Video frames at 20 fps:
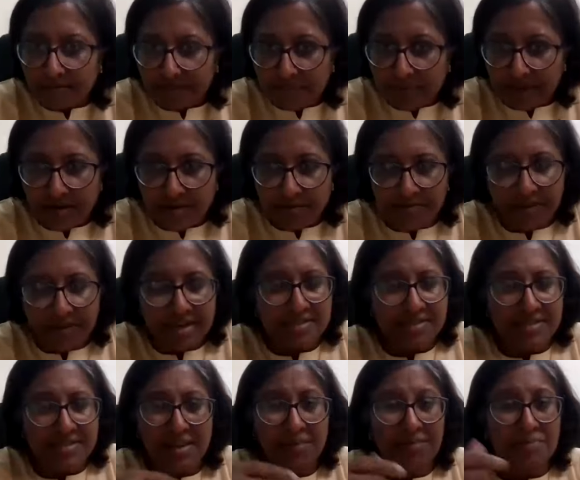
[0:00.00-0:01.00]

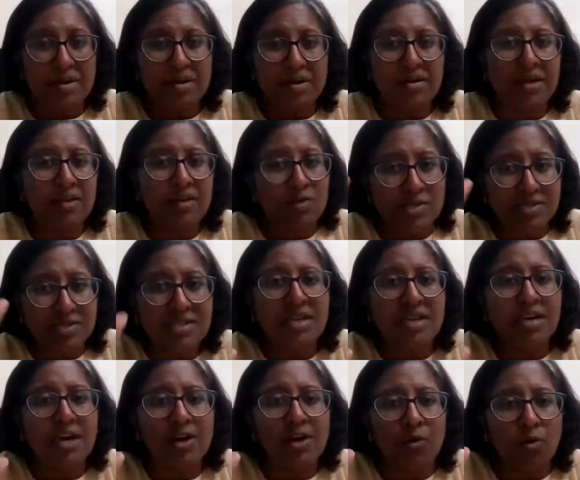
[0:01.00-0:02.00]
VSD, he was 3
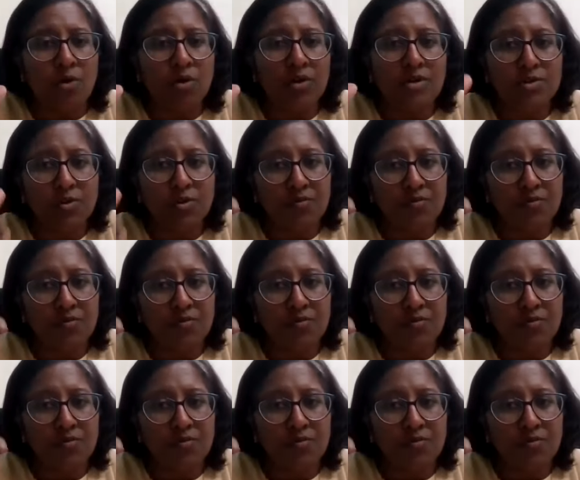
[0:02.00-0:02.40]
year old.